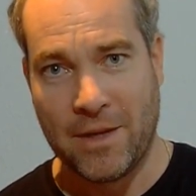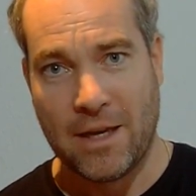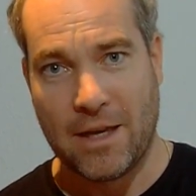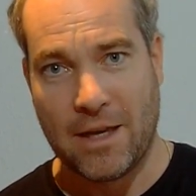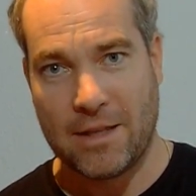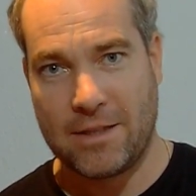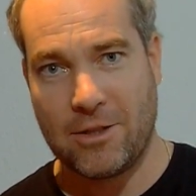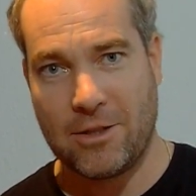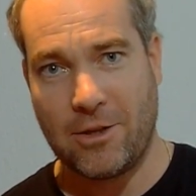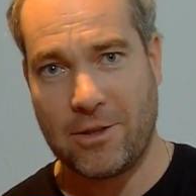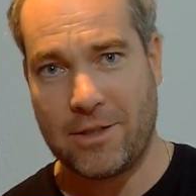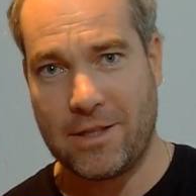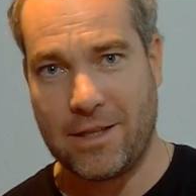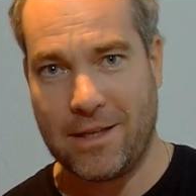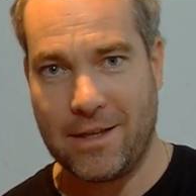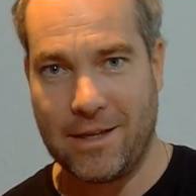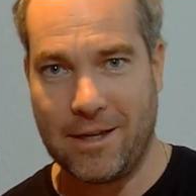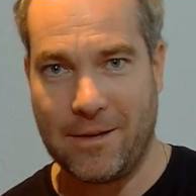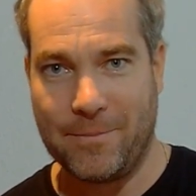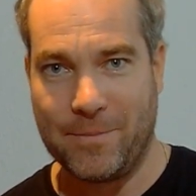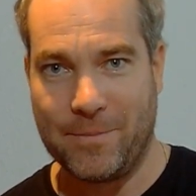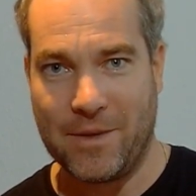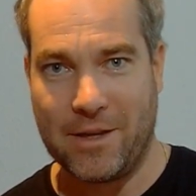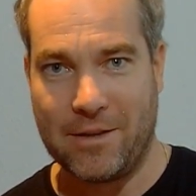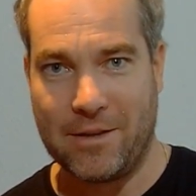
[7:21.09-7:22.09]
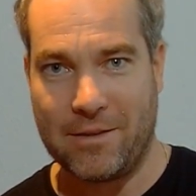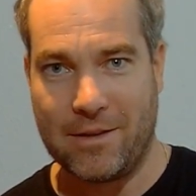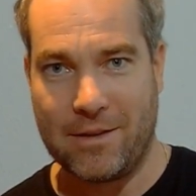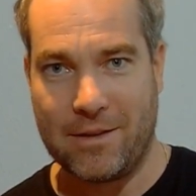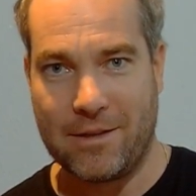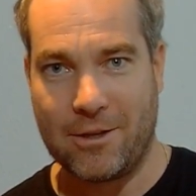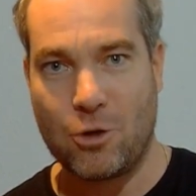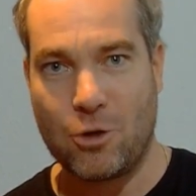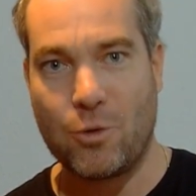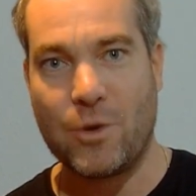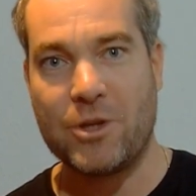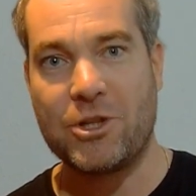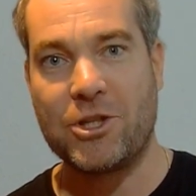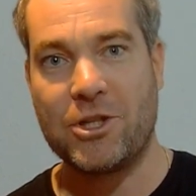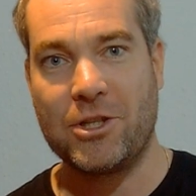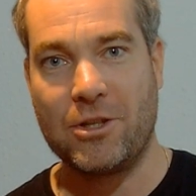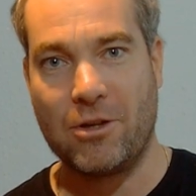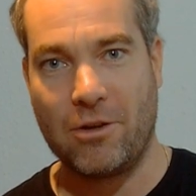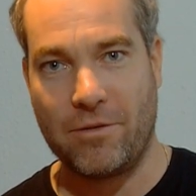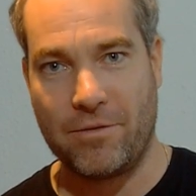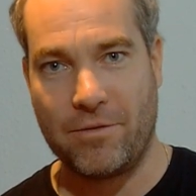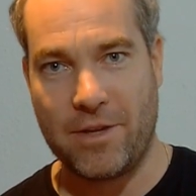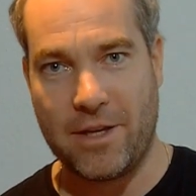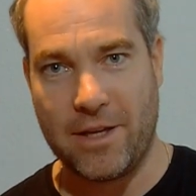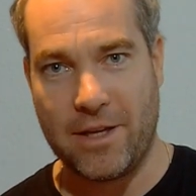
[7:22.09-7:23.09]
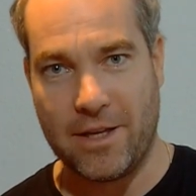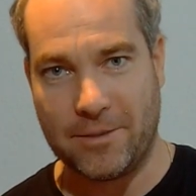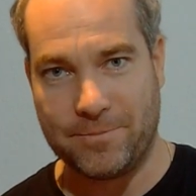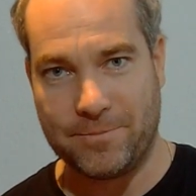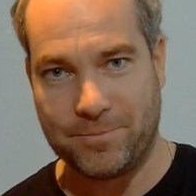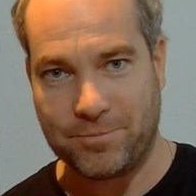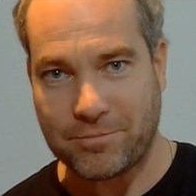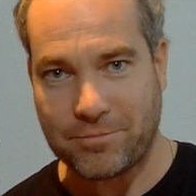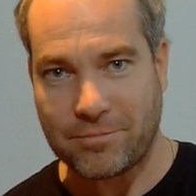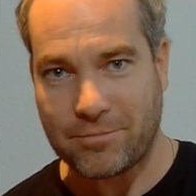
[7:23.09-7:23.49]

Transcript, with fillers: It's not uh, the question of the um,